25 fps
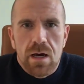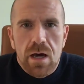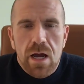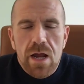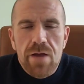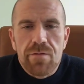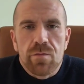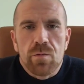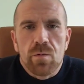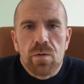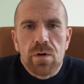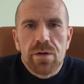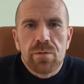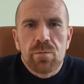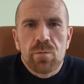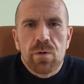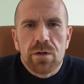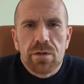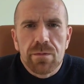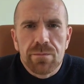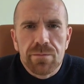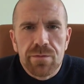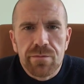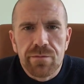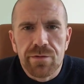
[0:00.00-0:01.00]
Hi everyone,
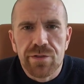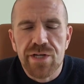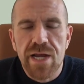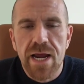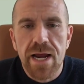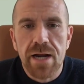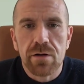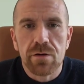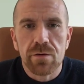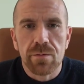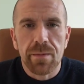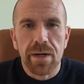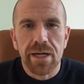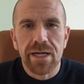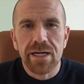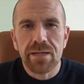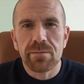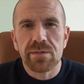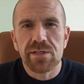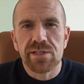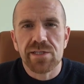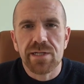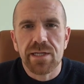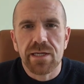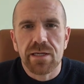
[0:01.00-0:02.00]
welcome to the channel. My
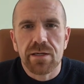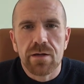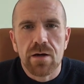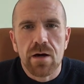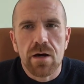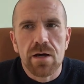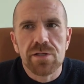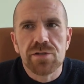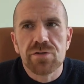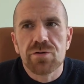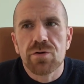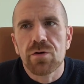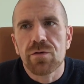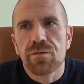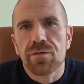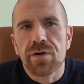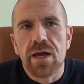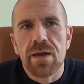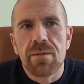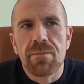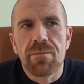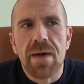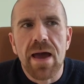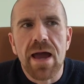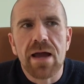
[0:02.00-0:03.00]
name is Nick Cosgrove and
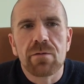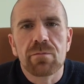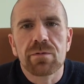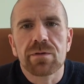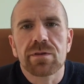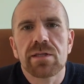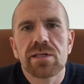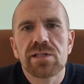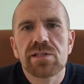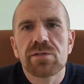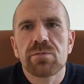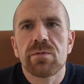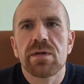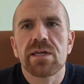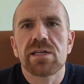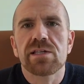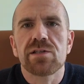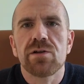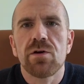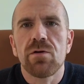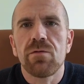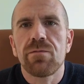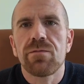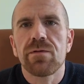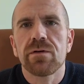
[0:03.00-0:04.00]
I'm back with this
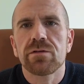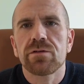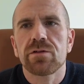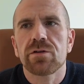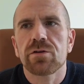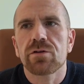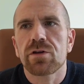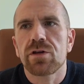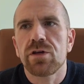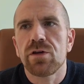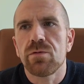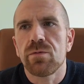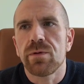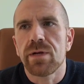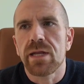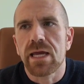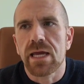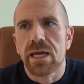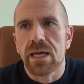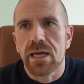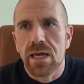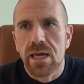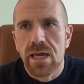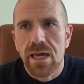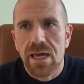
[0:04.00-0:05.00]
week's No Filter
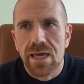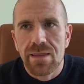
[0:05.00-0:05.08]
Q&A.